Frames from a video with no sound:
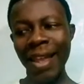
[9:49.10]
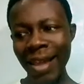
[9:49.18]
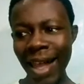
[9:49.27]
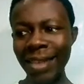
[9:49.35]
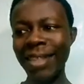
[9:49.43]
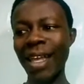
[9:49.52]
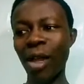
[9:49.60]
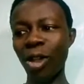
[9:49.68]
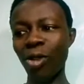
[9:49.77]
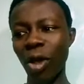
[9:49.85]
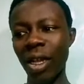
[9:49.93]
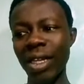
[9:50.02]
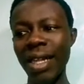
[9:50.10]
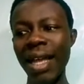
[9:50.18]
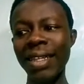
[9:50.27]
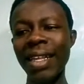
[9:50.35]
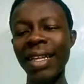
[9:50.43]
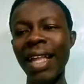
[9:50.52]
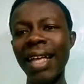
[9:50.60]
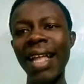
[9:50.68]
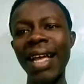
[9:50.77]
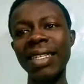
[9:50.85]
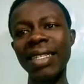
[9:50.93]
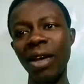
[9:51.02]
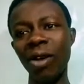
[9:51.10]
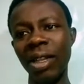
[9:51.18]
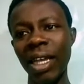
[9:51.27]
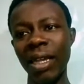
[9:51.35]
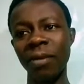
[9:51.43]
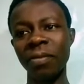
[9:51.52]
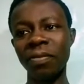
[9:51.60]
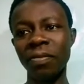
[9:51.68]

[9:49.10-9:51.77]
That's the second one. That's the second thing.